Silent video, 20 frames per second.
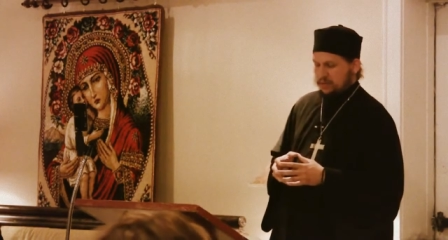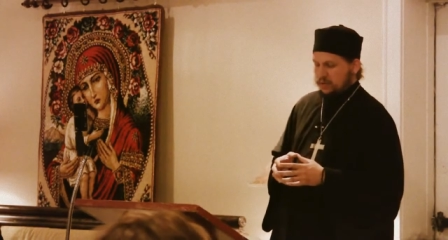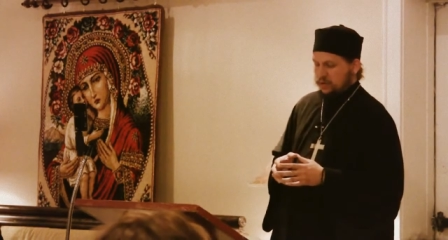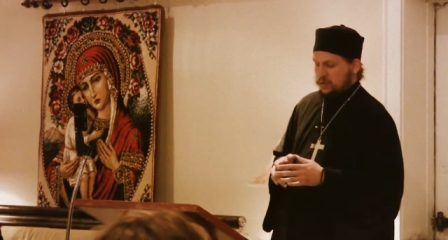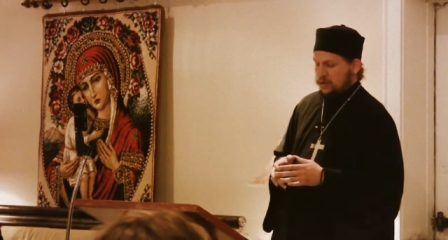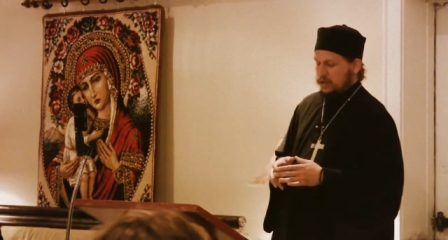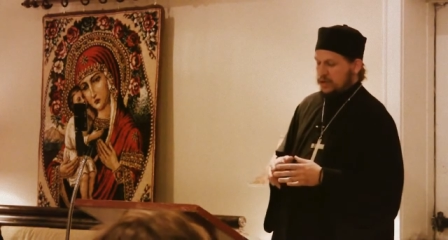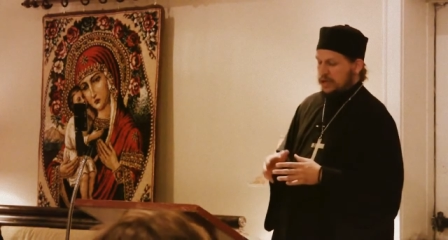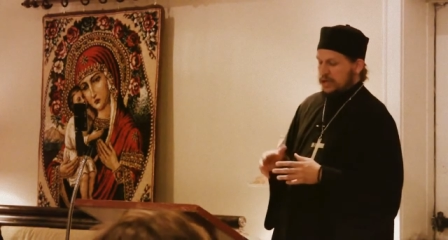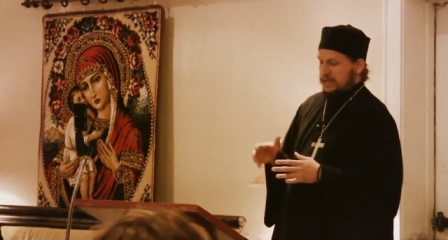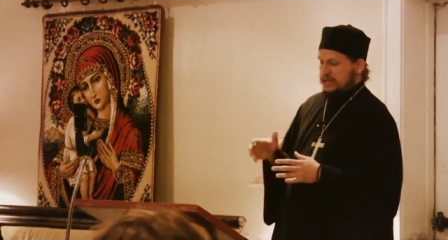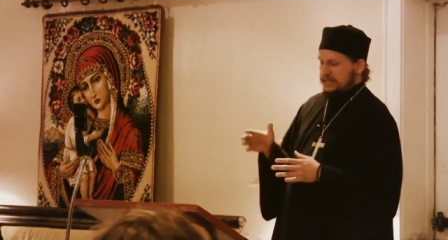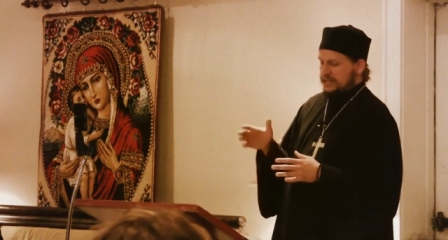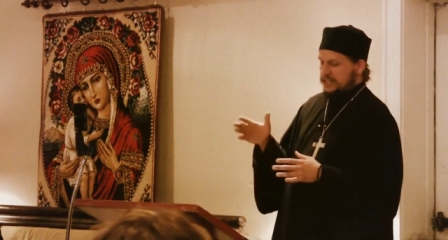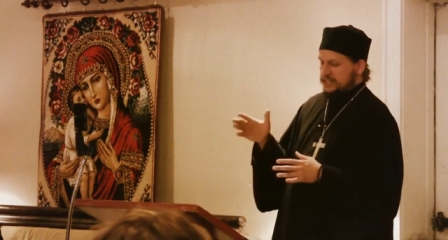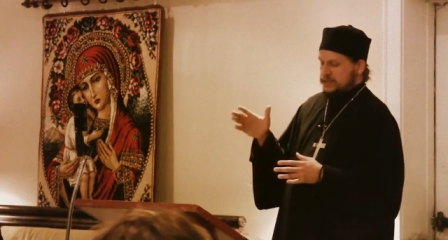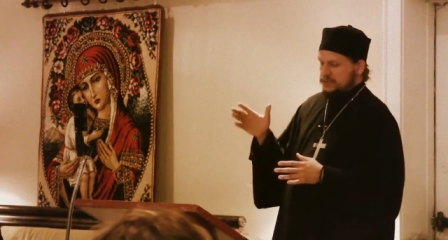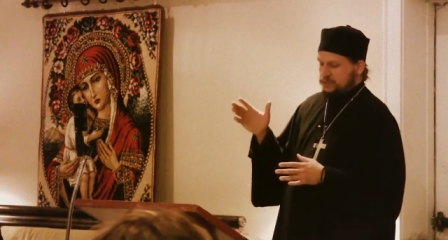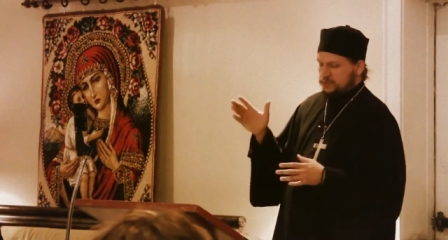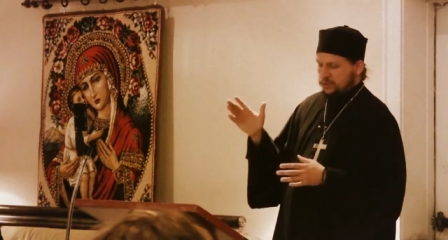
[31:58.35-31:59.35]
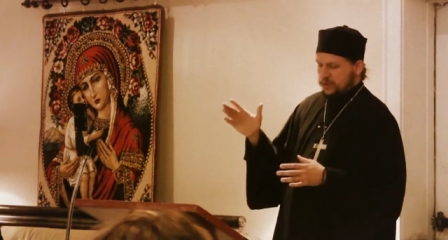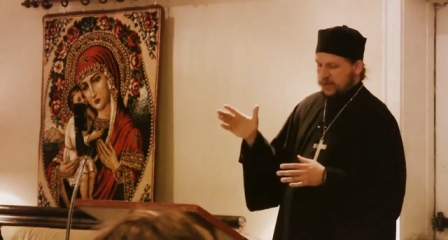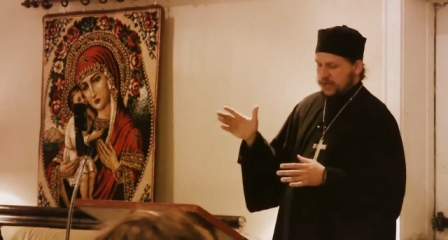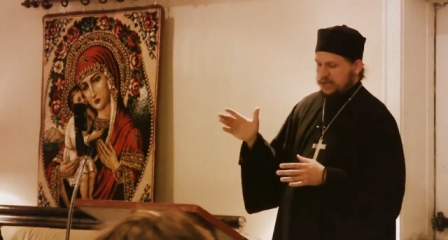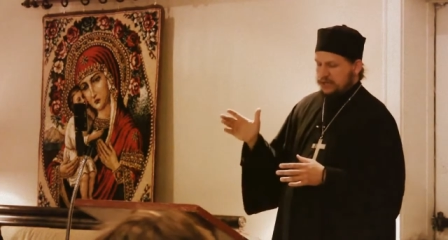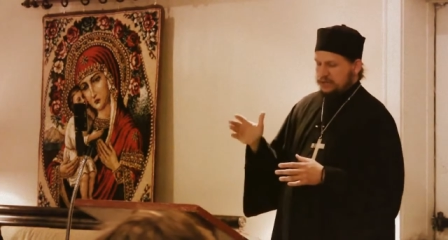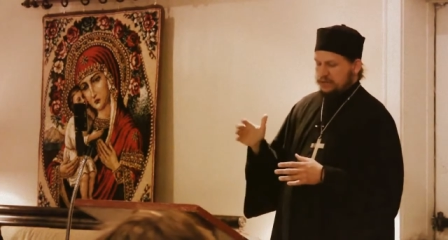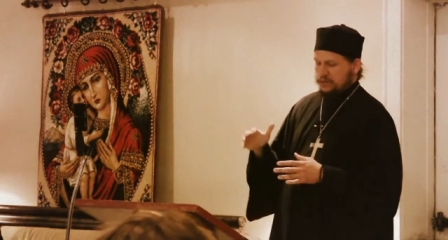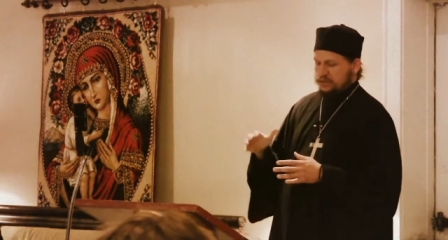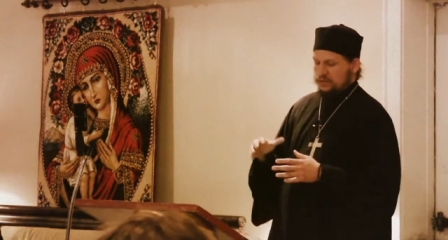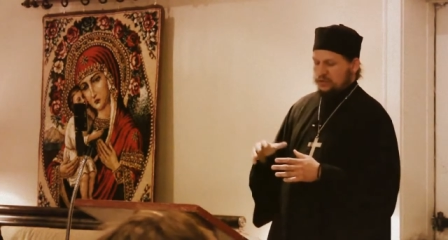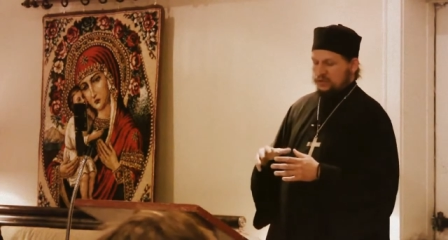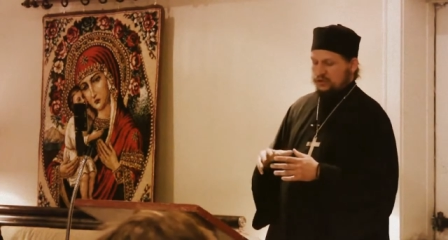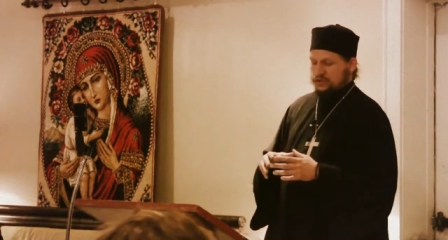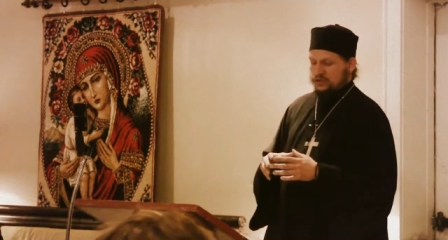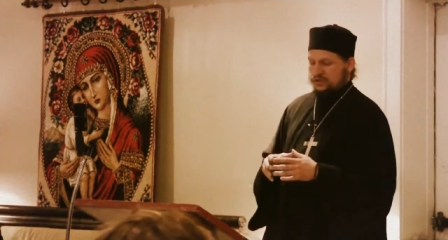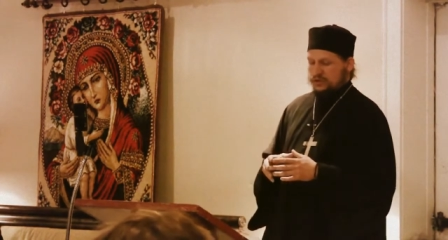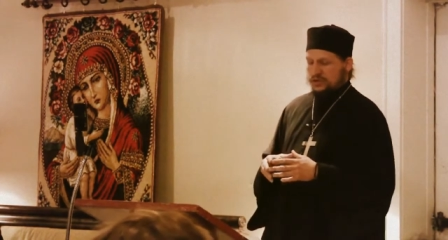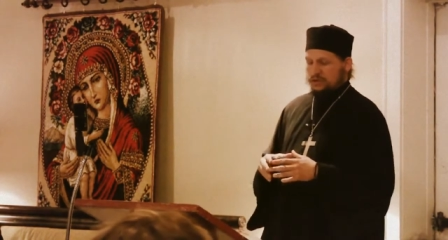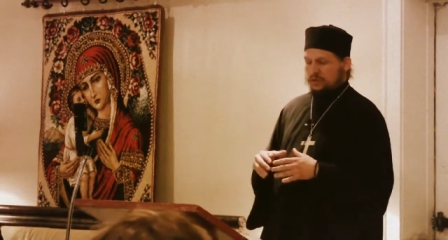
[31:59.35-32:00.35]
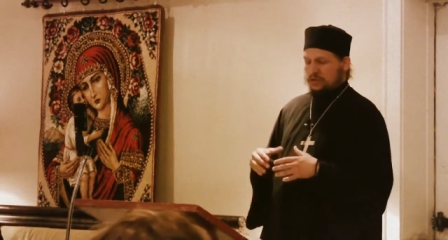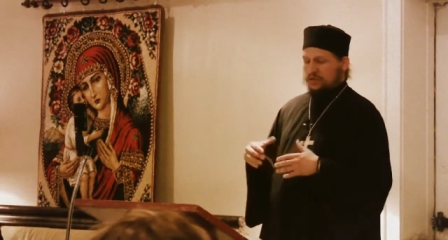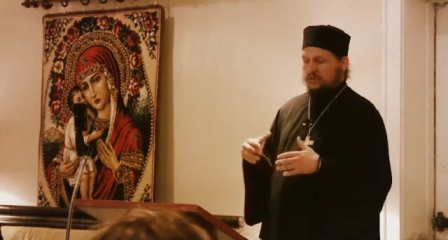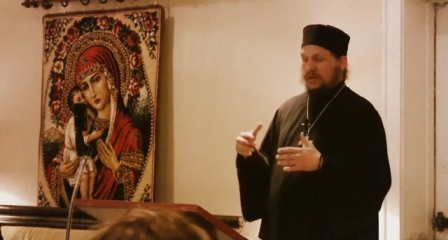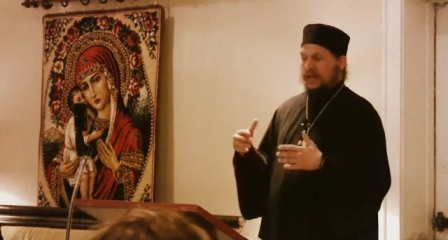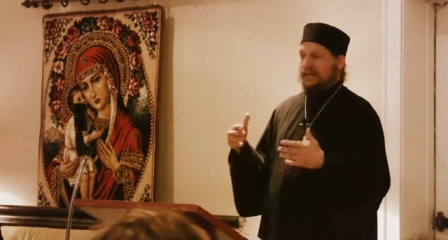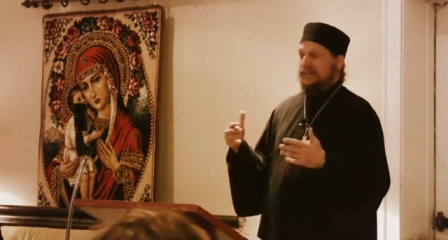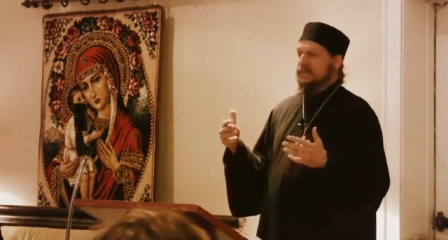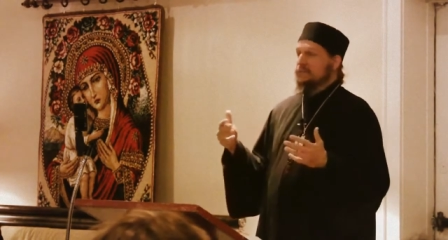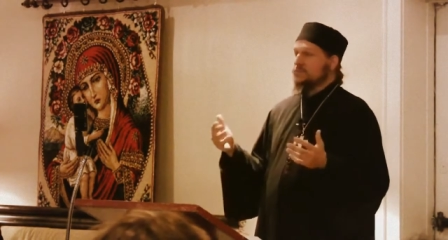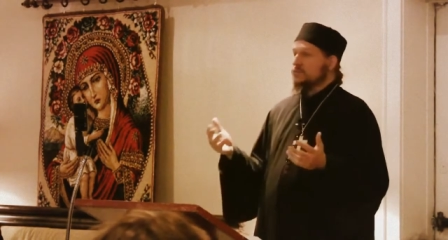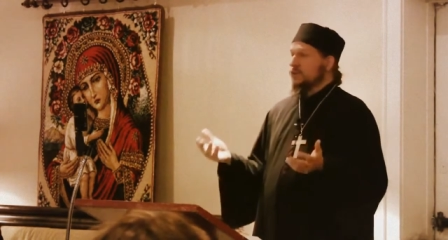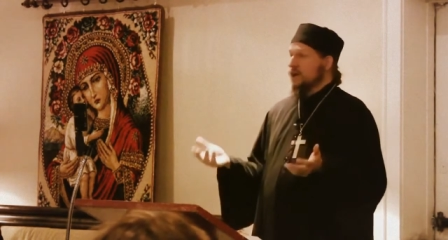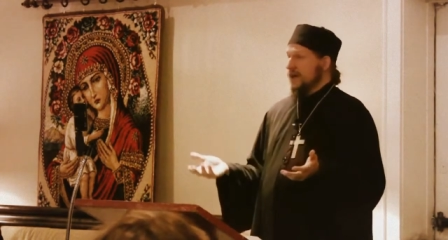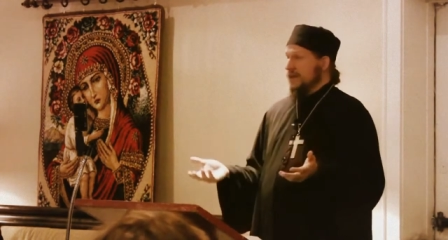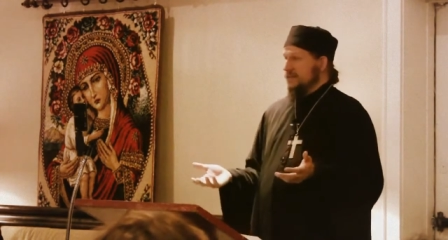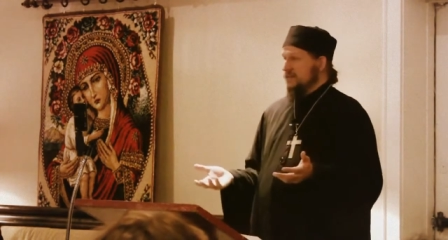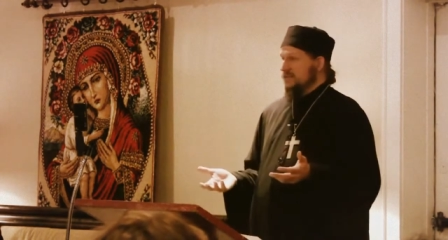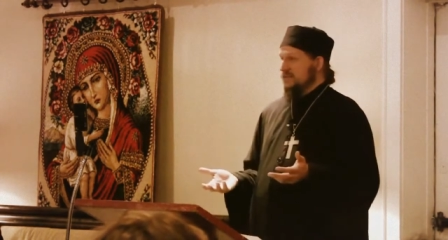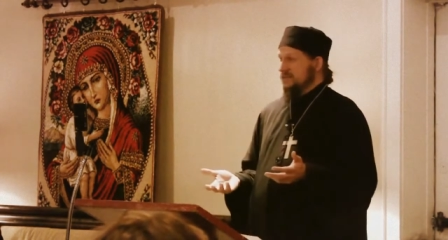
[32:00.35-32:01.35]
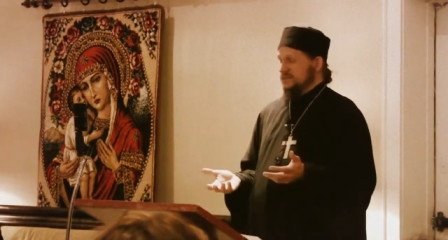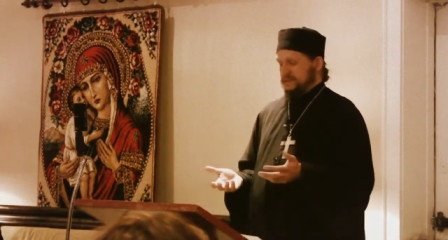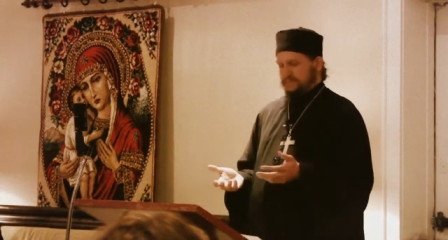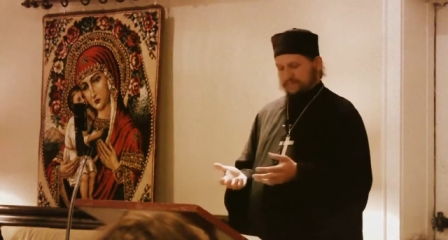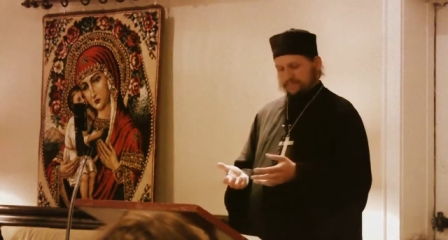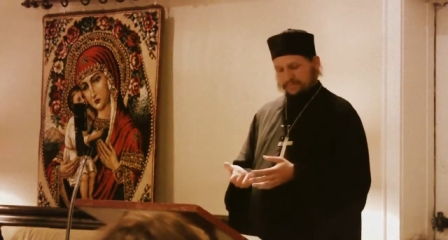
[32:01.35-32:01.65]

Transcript: or let us pray to the Lord so he will grant him rest.